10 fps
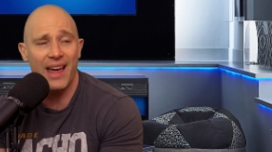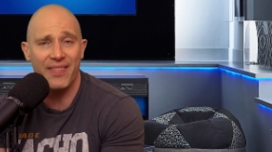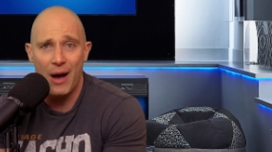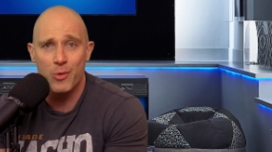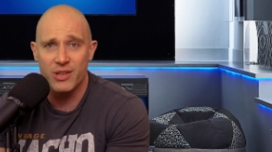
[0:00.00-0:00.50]

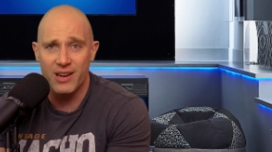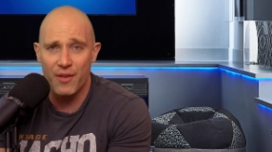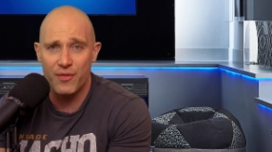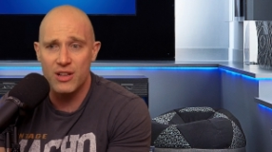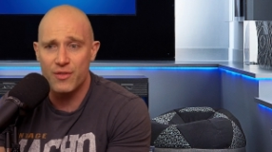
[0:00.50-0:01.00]
And that was
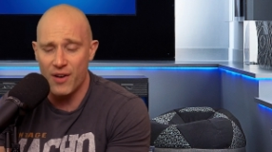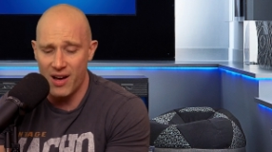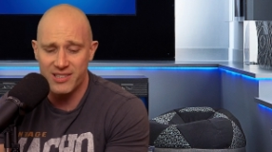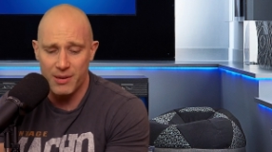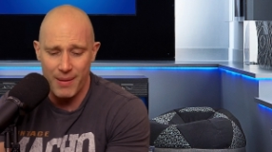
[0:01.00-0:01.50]
enough for
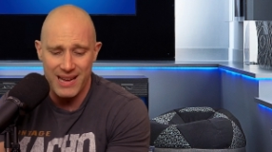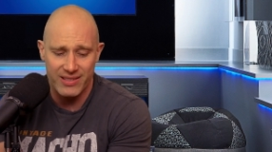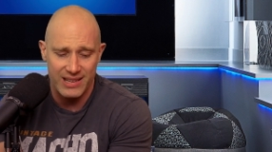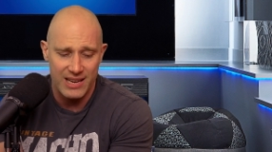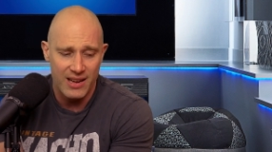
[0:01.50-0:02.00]
her to
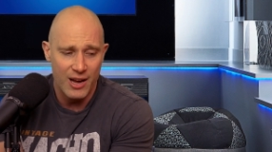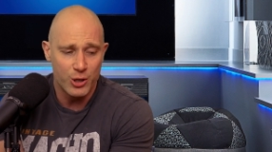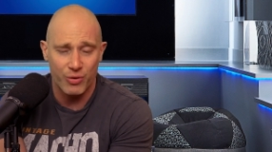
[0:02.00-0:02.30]
make the